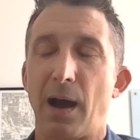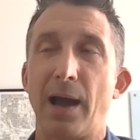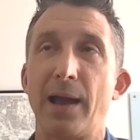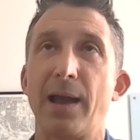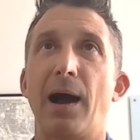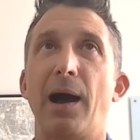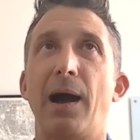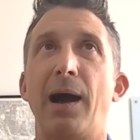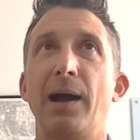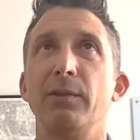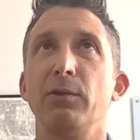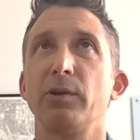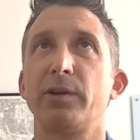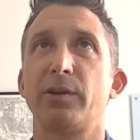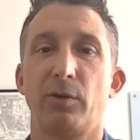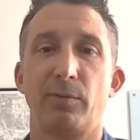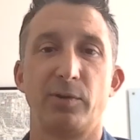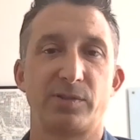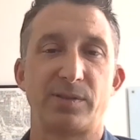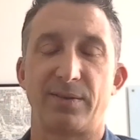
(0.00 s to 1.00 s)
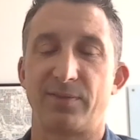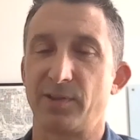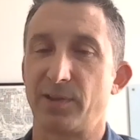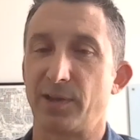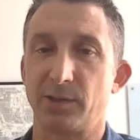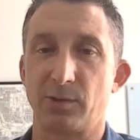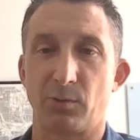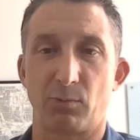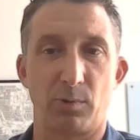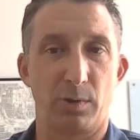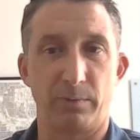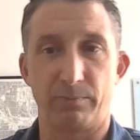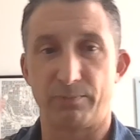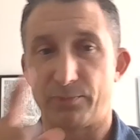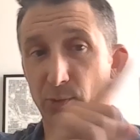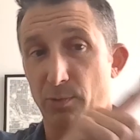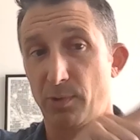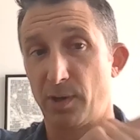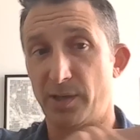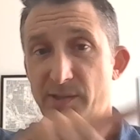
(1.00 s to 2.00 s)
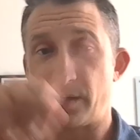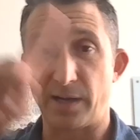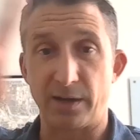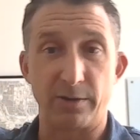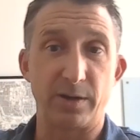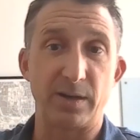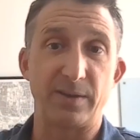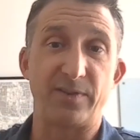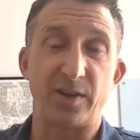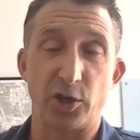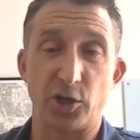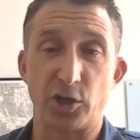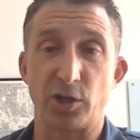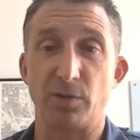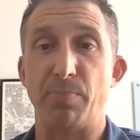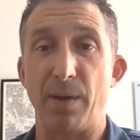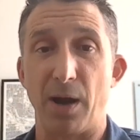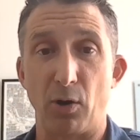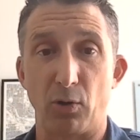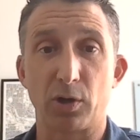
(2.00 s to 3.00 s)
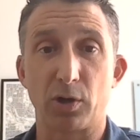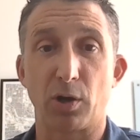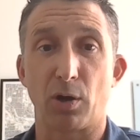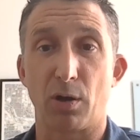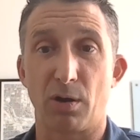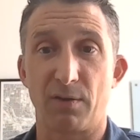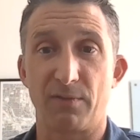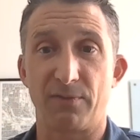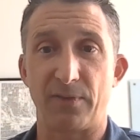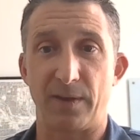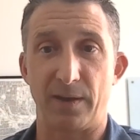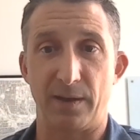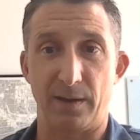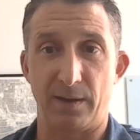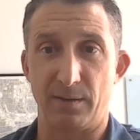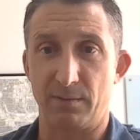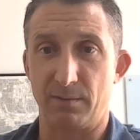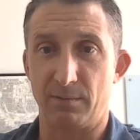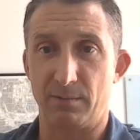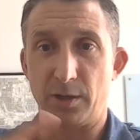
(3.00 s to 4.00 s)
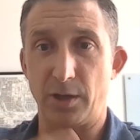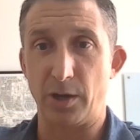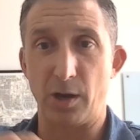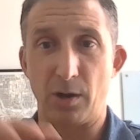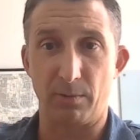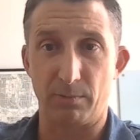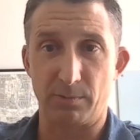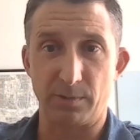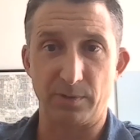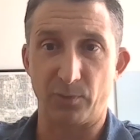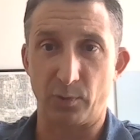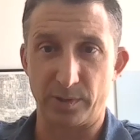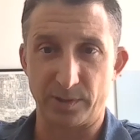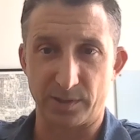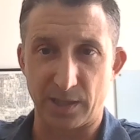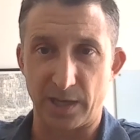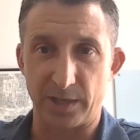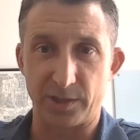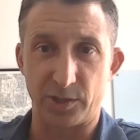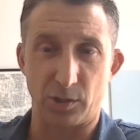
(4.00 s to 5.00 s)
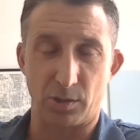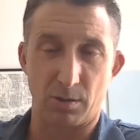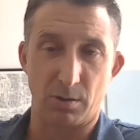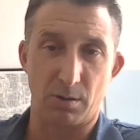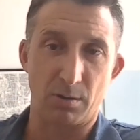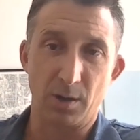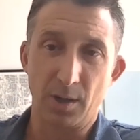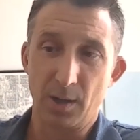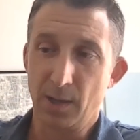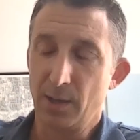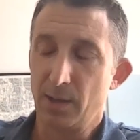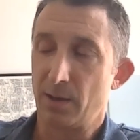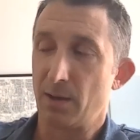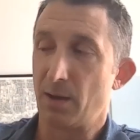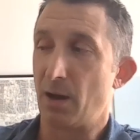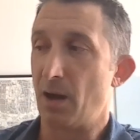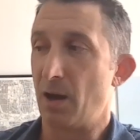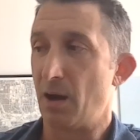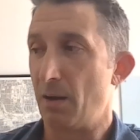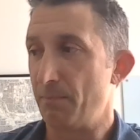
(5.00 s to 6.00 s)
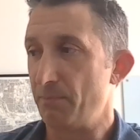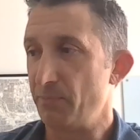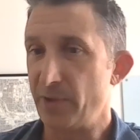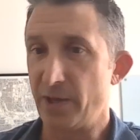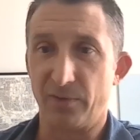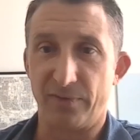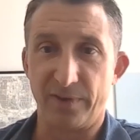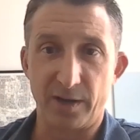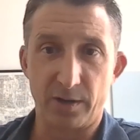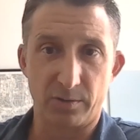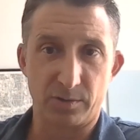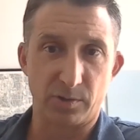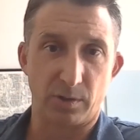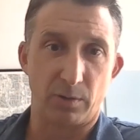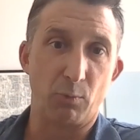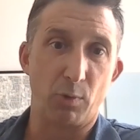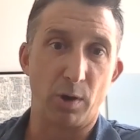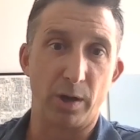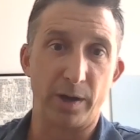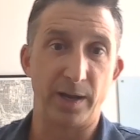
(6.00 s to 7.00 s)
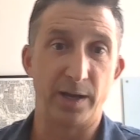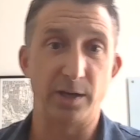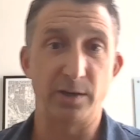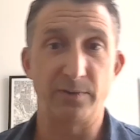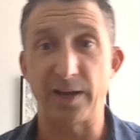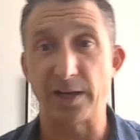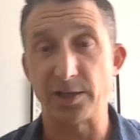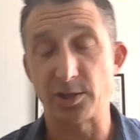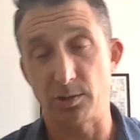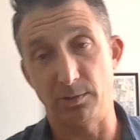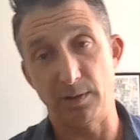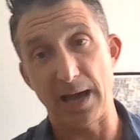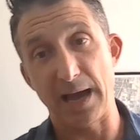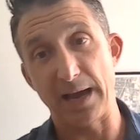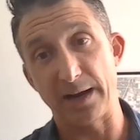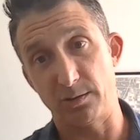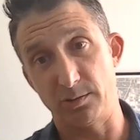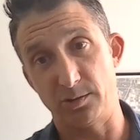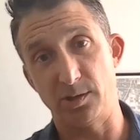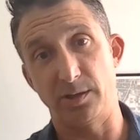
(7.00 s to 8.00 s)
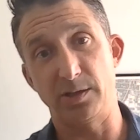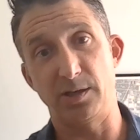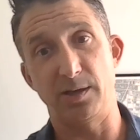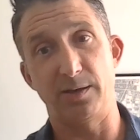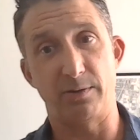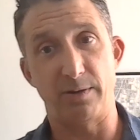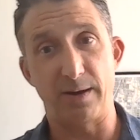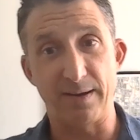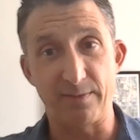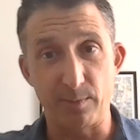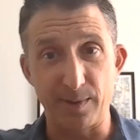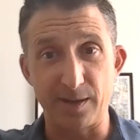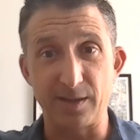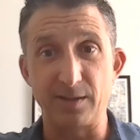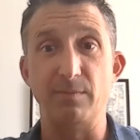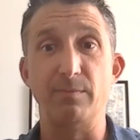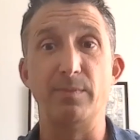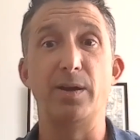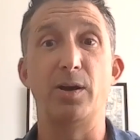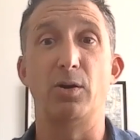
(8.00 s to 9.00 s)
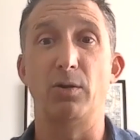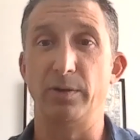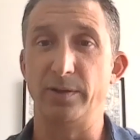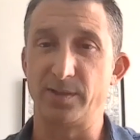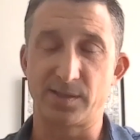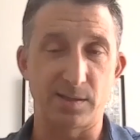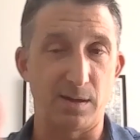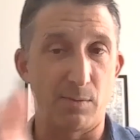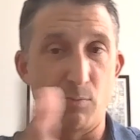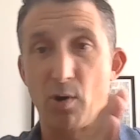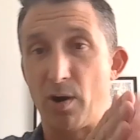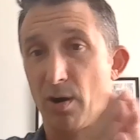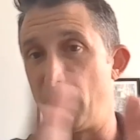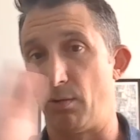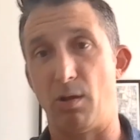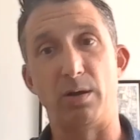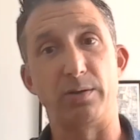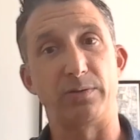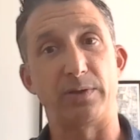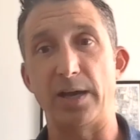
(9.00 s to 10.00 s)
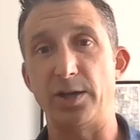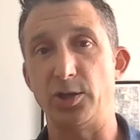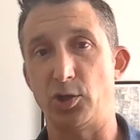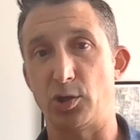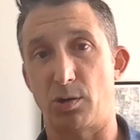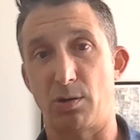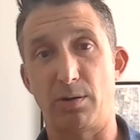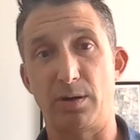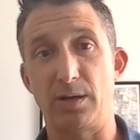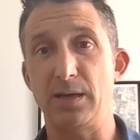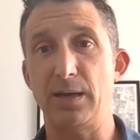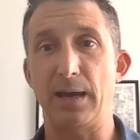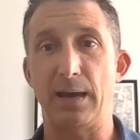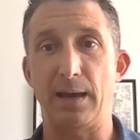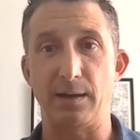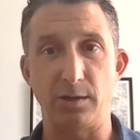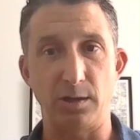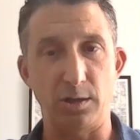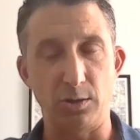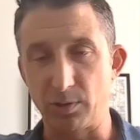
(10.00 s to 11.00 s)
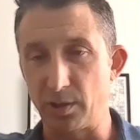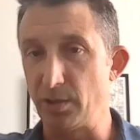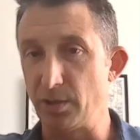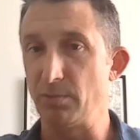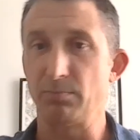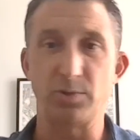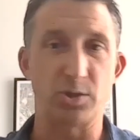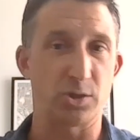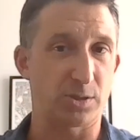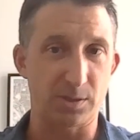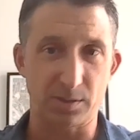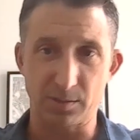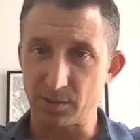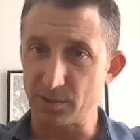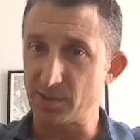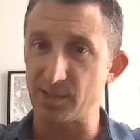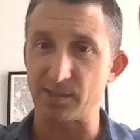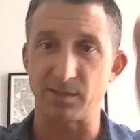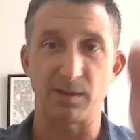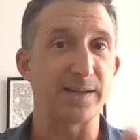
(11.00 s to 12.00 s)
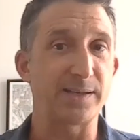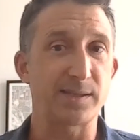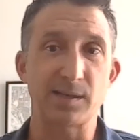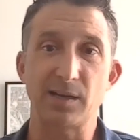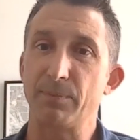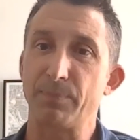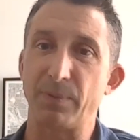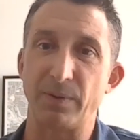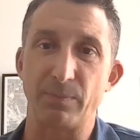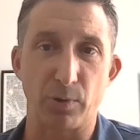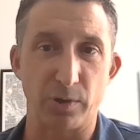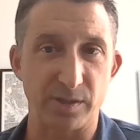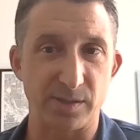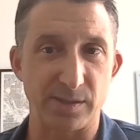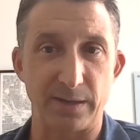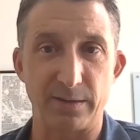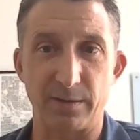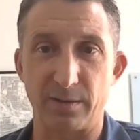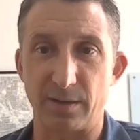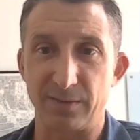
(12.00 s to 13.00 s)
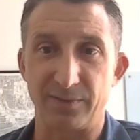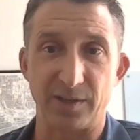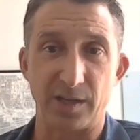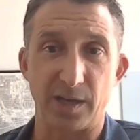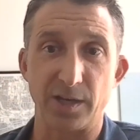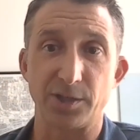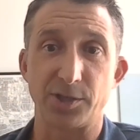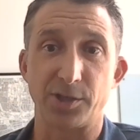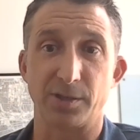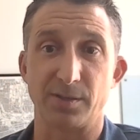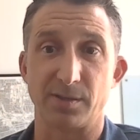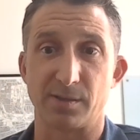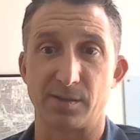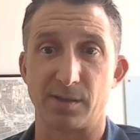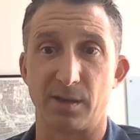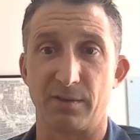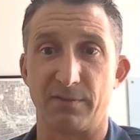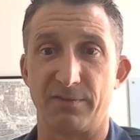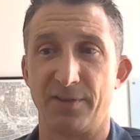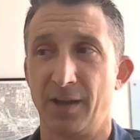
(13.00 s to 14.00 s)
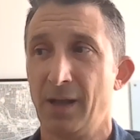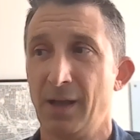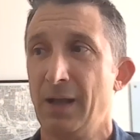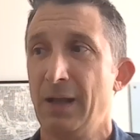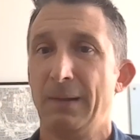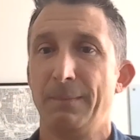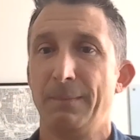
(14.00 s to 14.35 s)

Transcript: I look at almost everything in the world through a standard deviation bell curve. And, you've always got your innovators on one end and you've got your laggards on the other. And everybody in the middle is somewhere along that journey. And you can just slice it up in pretty standard deviations of,